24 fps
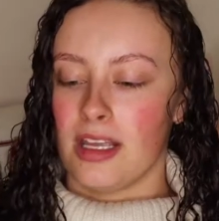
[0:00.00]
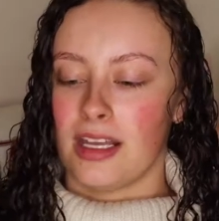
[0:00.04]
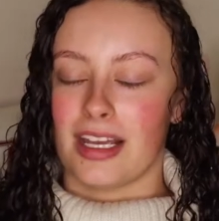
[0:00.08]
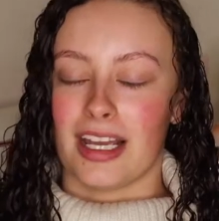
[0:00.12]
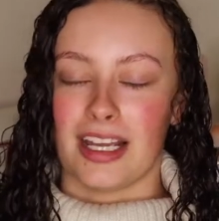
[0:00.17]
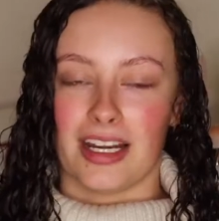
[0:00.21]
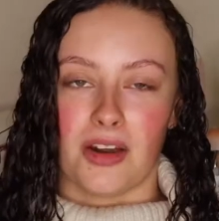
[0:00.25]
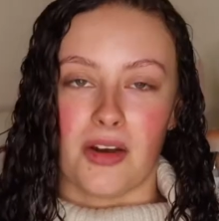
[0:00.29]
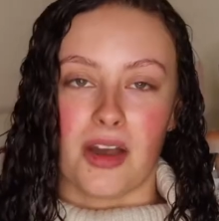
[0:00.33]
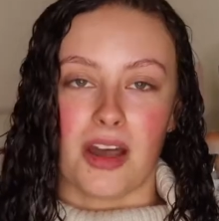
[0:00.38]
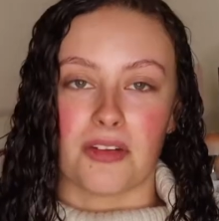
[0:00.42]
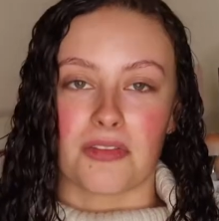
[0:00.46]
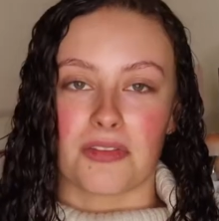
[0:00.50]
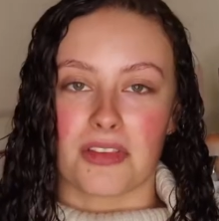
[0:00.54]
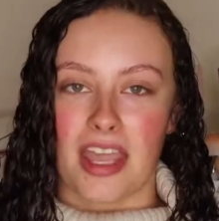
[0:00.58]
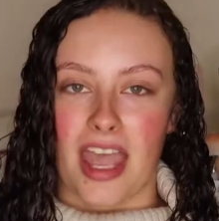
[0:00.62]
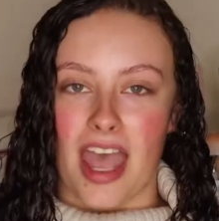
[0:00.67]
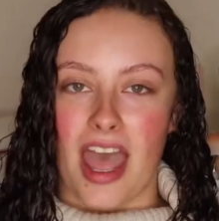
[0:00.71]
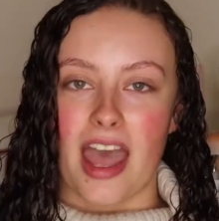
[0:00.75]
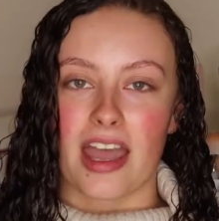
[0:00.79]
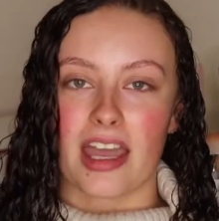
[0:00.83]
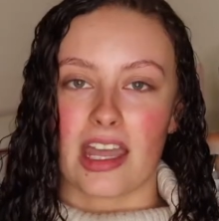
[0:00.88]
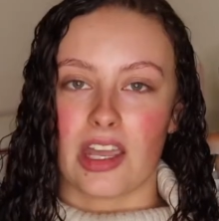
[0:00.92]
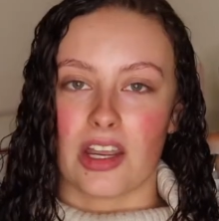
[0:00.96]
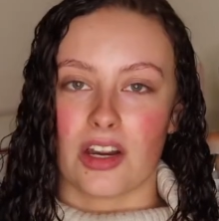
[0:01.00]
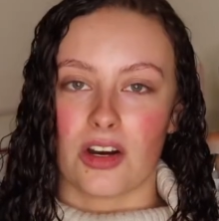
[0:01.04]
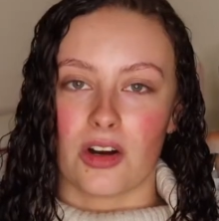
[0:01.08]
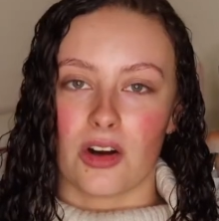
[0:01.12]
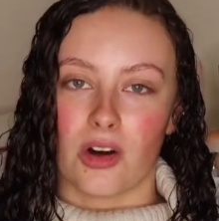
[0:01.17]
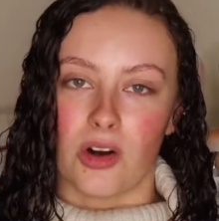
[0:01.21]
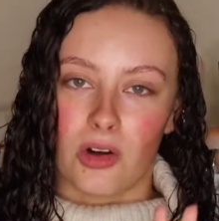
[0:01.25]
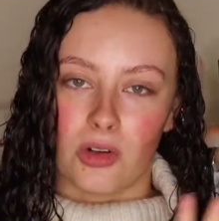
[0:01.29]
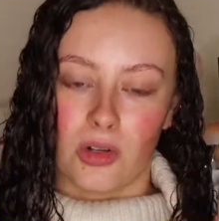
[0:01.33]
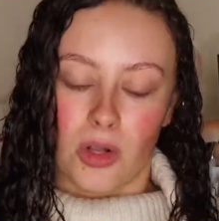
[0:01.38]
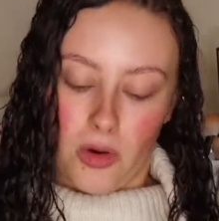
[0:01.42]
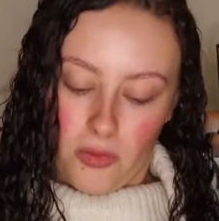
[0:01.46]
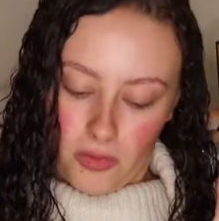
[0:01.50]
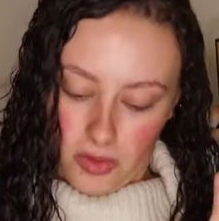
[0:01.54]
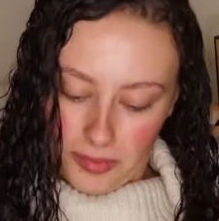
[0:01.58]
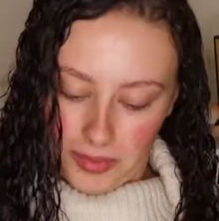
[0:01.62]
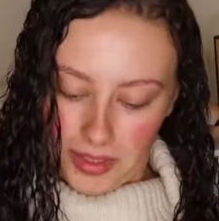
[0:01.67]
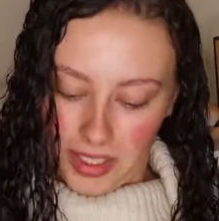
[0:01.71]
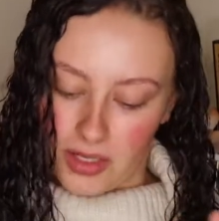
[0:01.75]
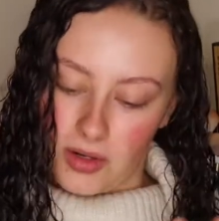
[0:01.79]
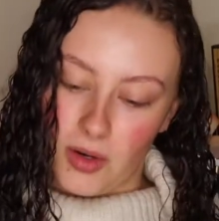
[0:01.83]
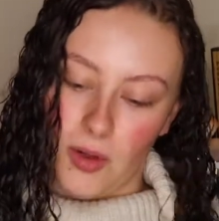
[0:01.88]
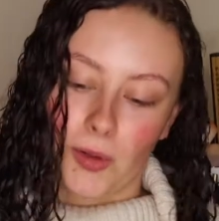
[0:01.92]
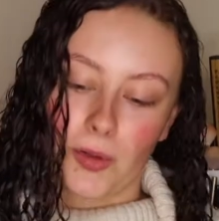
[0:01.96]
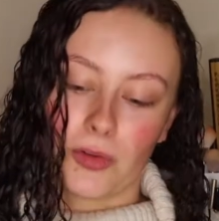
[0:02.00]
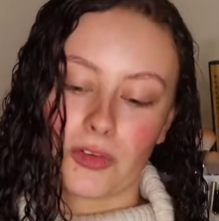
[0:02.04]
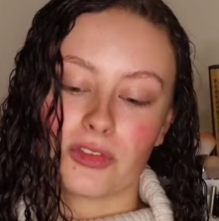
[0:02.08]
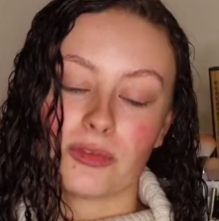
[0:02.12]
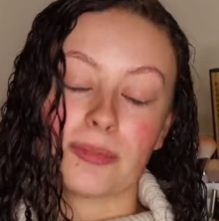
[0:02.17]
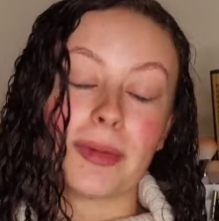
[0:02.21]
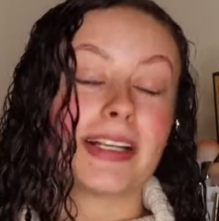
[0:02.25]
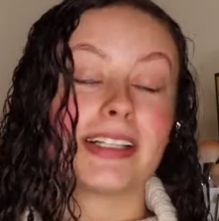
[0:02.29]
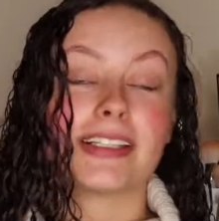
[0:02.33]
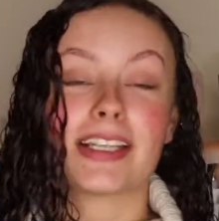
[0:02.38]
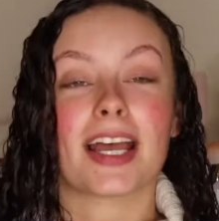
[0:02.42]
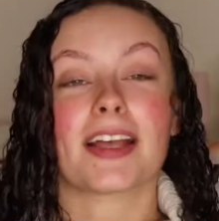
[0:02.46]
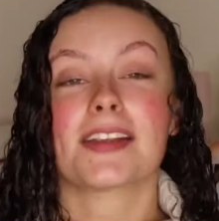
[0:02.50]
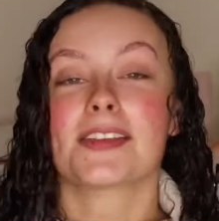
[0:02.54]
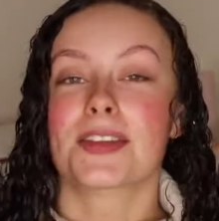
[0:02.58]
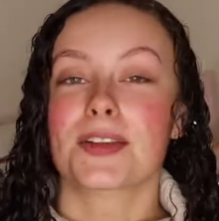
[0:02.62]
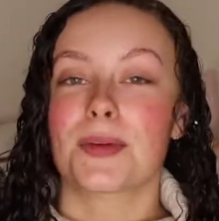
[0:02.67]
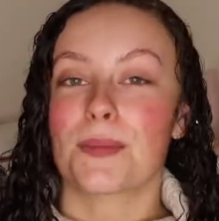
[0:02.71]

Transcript: I now have cat hair all over me and all over my desk,